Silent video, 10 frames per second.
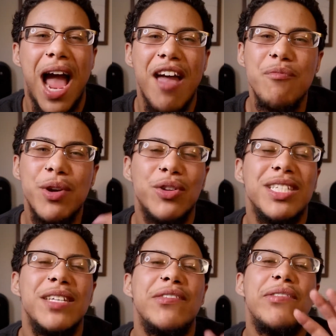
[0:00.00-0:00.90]
I've been on
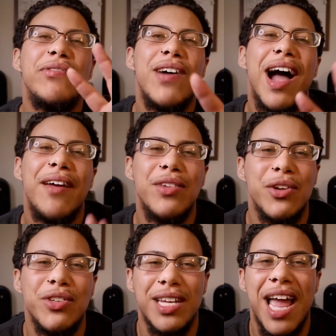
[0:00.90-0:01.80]
T for five
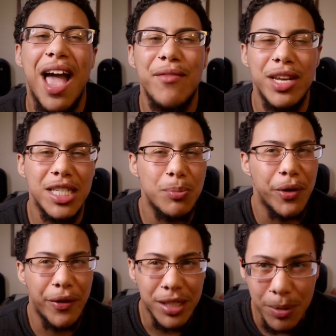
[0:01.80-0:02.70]
years and I haven't
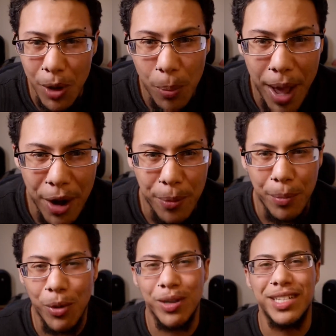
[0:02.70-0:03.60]
experienced male pattern
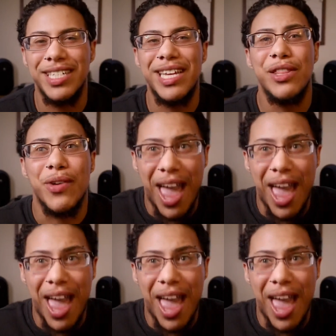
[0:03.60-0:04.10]
baldness either.